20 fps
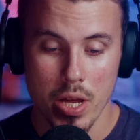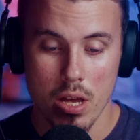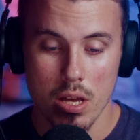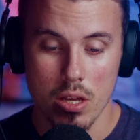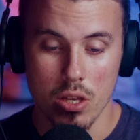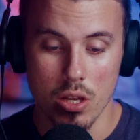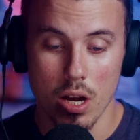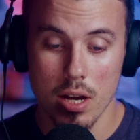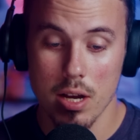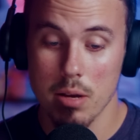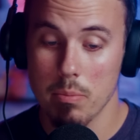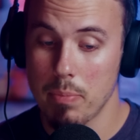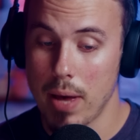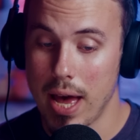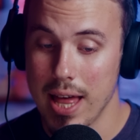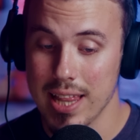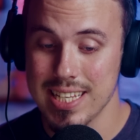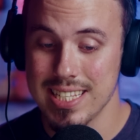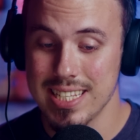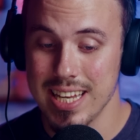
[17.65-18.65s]
Young
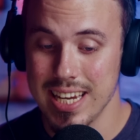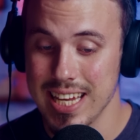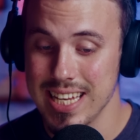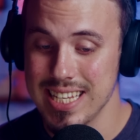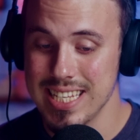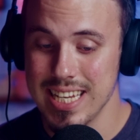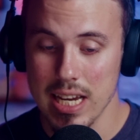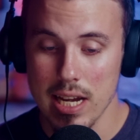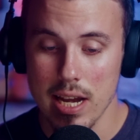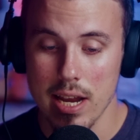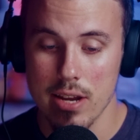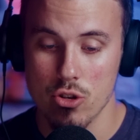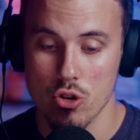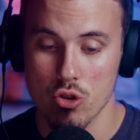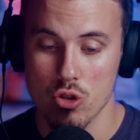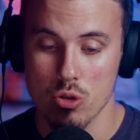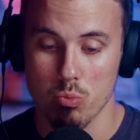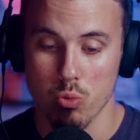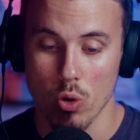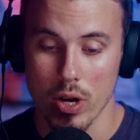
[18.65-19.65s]
Palestinian
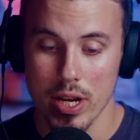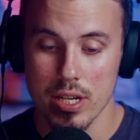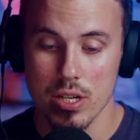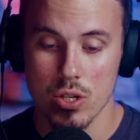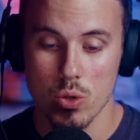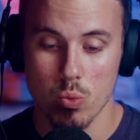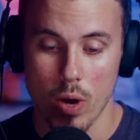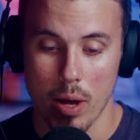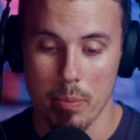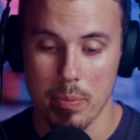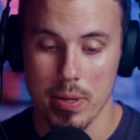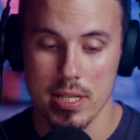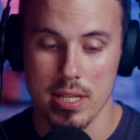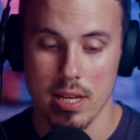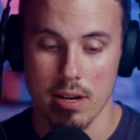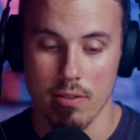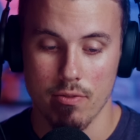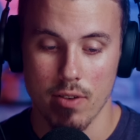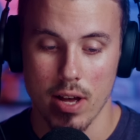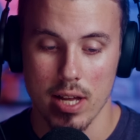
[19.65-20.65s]
teenagers brandish weapons at
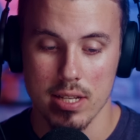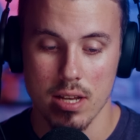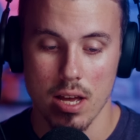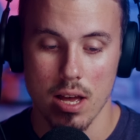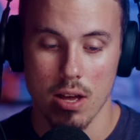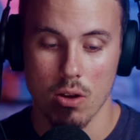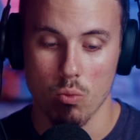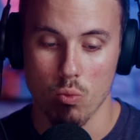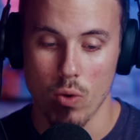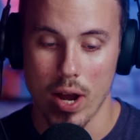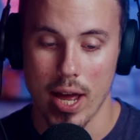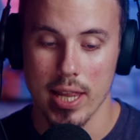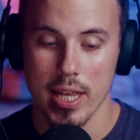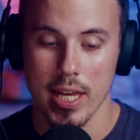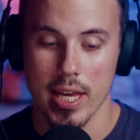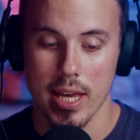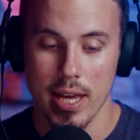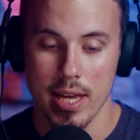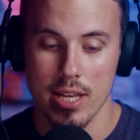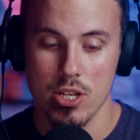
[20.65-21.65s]
a Fatah rally
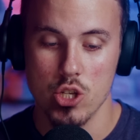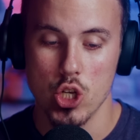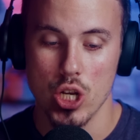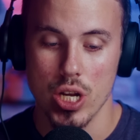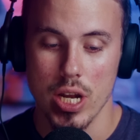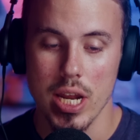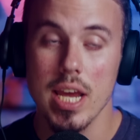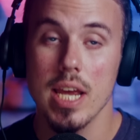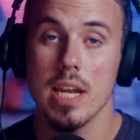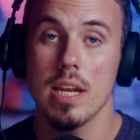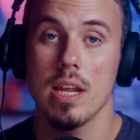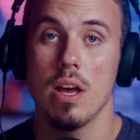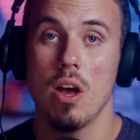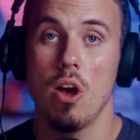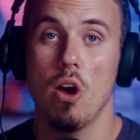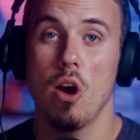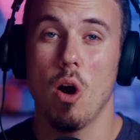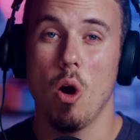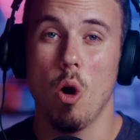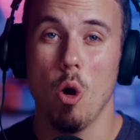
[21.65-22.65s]
in Jenin,
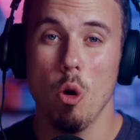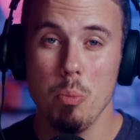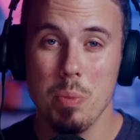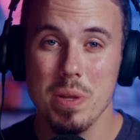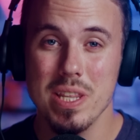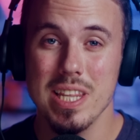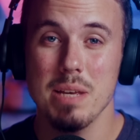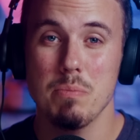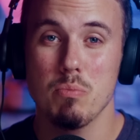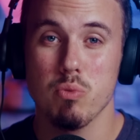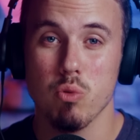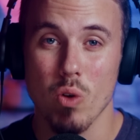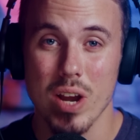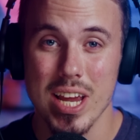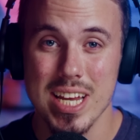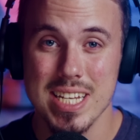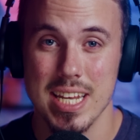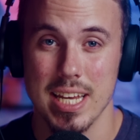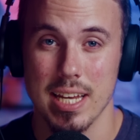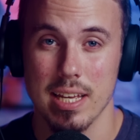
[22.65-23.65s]
openly
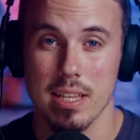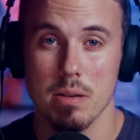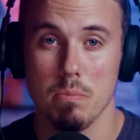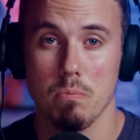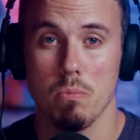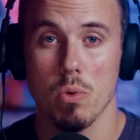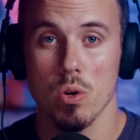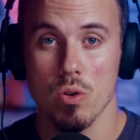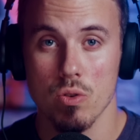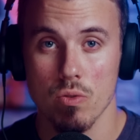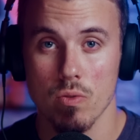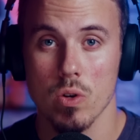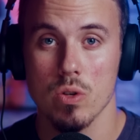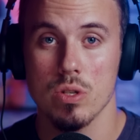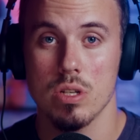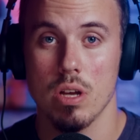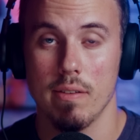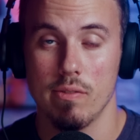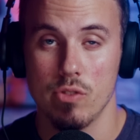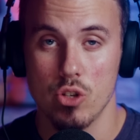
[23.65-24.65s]
praising the murderers
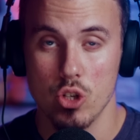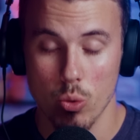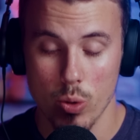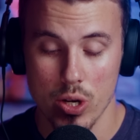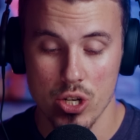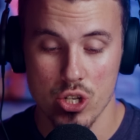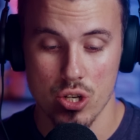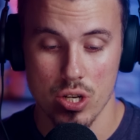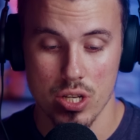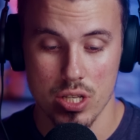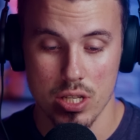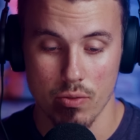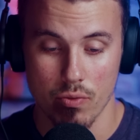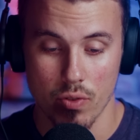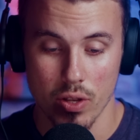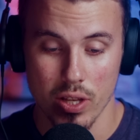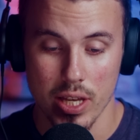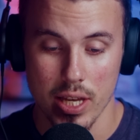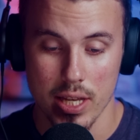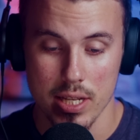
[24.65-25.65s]
of Jewish
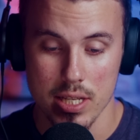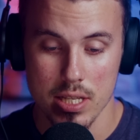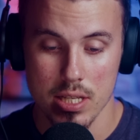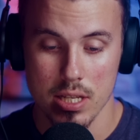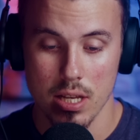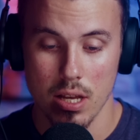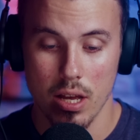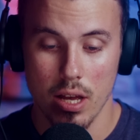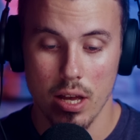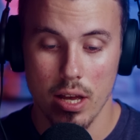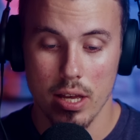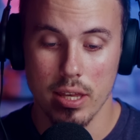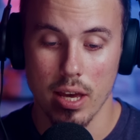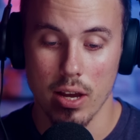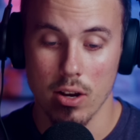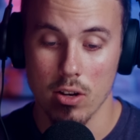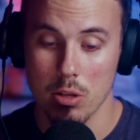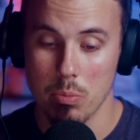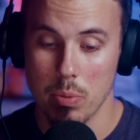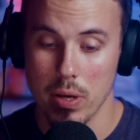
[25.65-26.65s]
civilians.
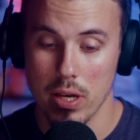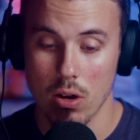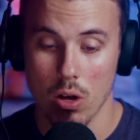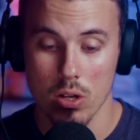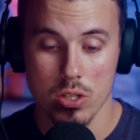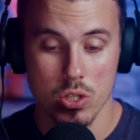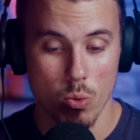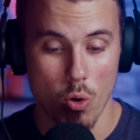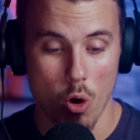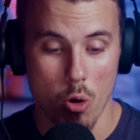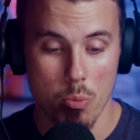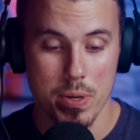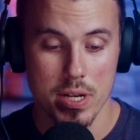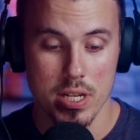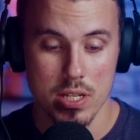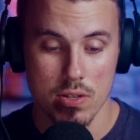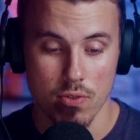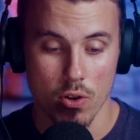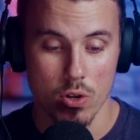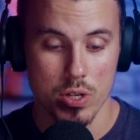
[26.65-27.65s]
Yair Lapid also opened
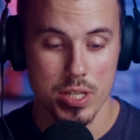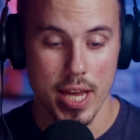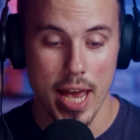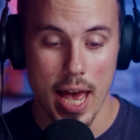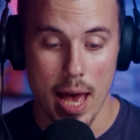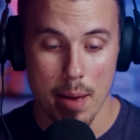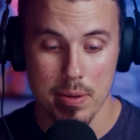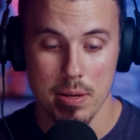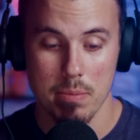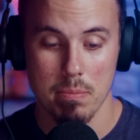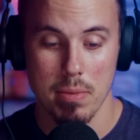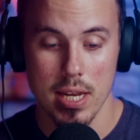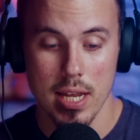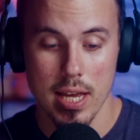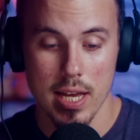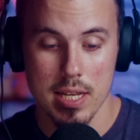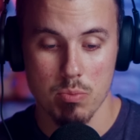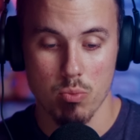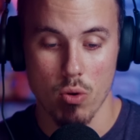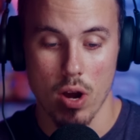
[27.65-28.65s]
his first cabinet meeting
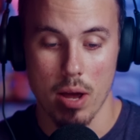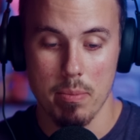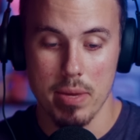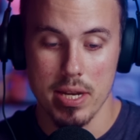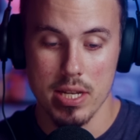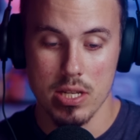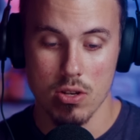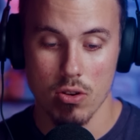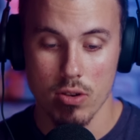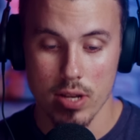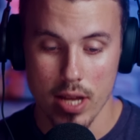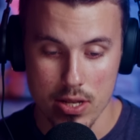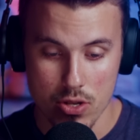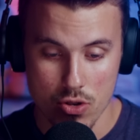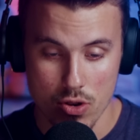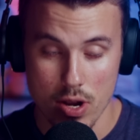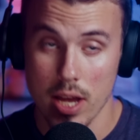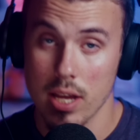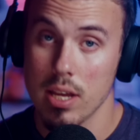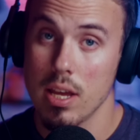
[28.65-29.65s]
as prime minister
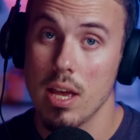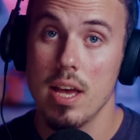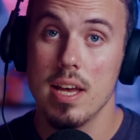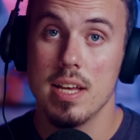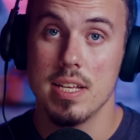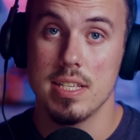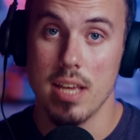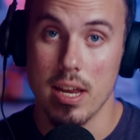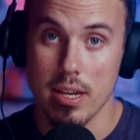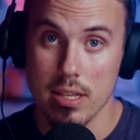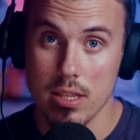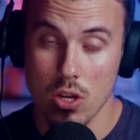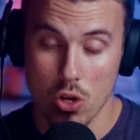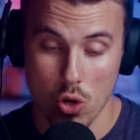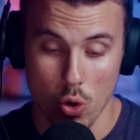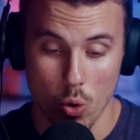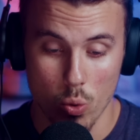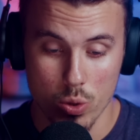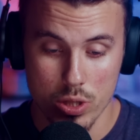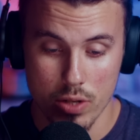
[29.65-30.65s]
yesterday, setting the
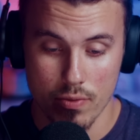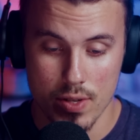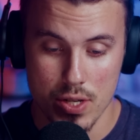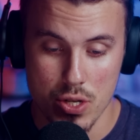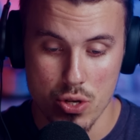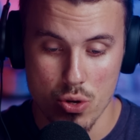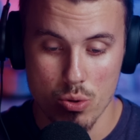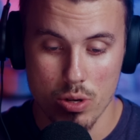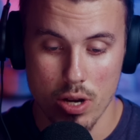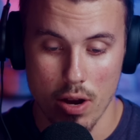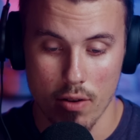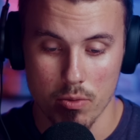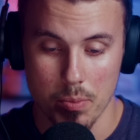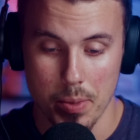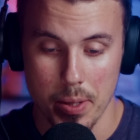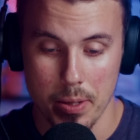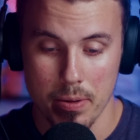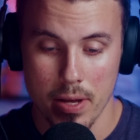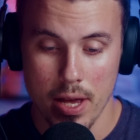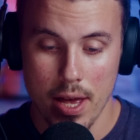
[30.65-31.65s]
goals of his new
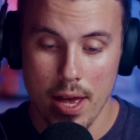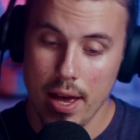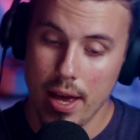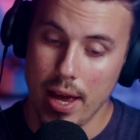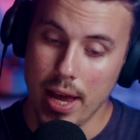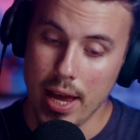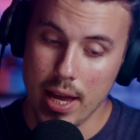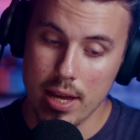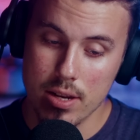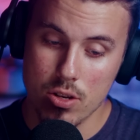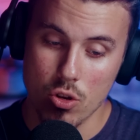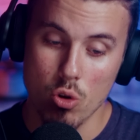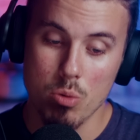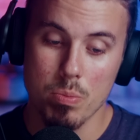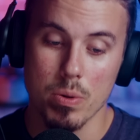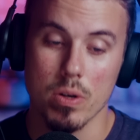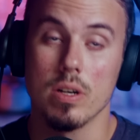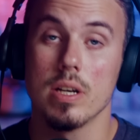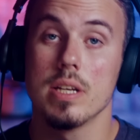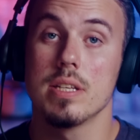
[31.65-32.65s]
government. And
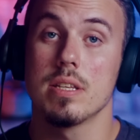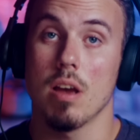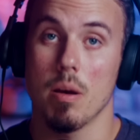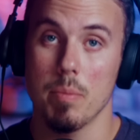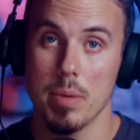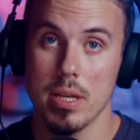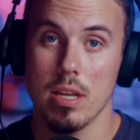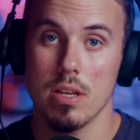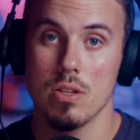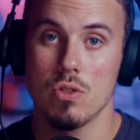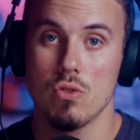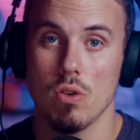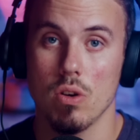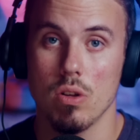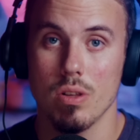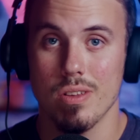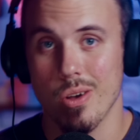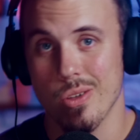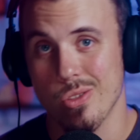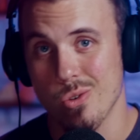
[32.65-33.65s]
Uber is coming to
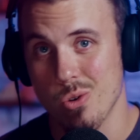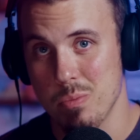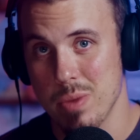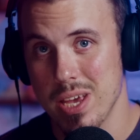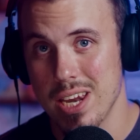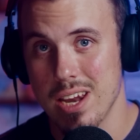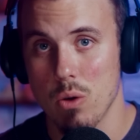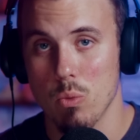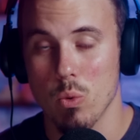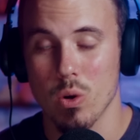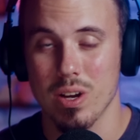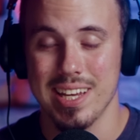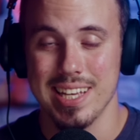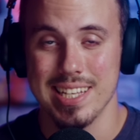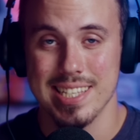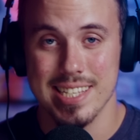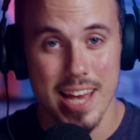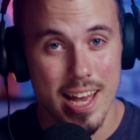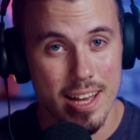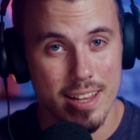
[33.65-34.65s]
Israel, although it may not work
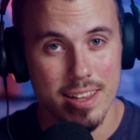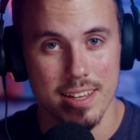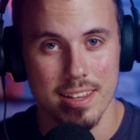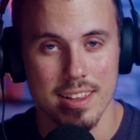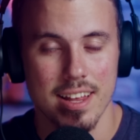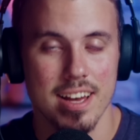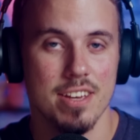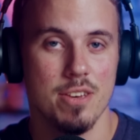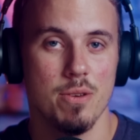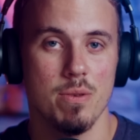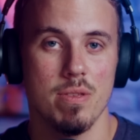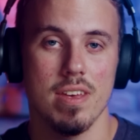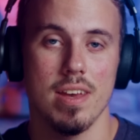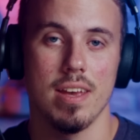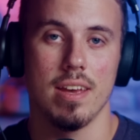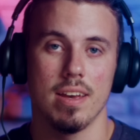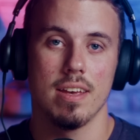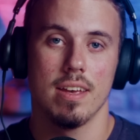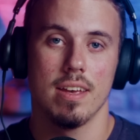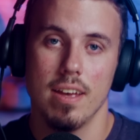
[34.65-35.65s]
exactly like you think.
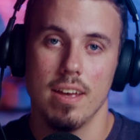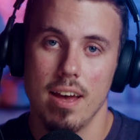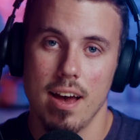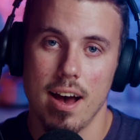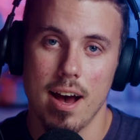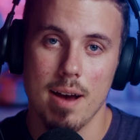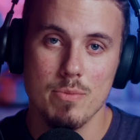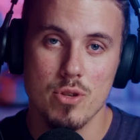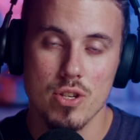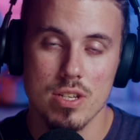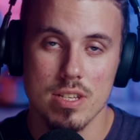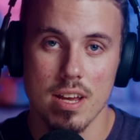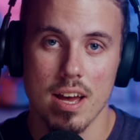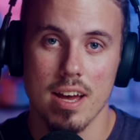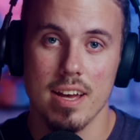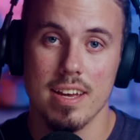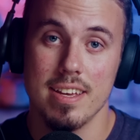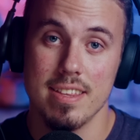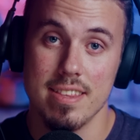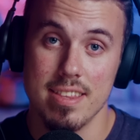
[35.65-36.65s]
I'm
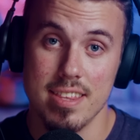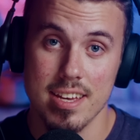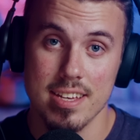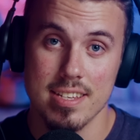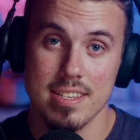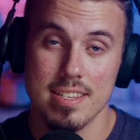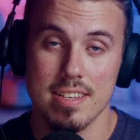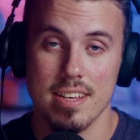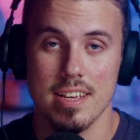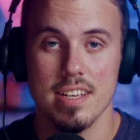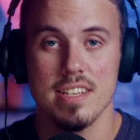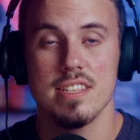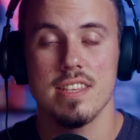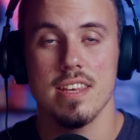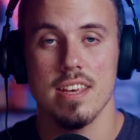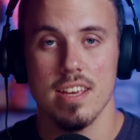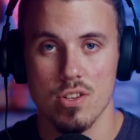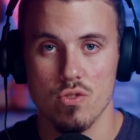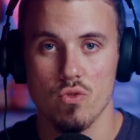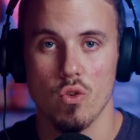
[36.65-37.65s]
Josiah, and this is
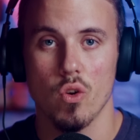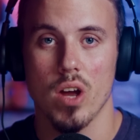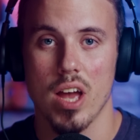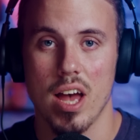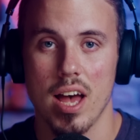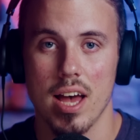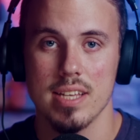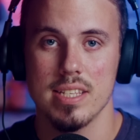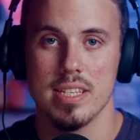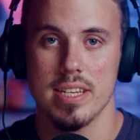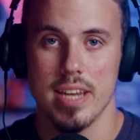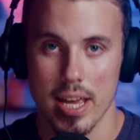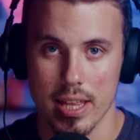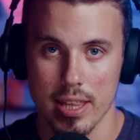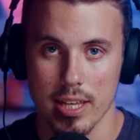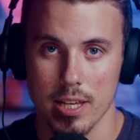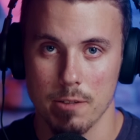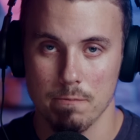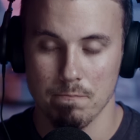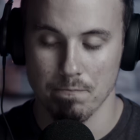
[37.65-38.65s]
the Israel Guys Daily.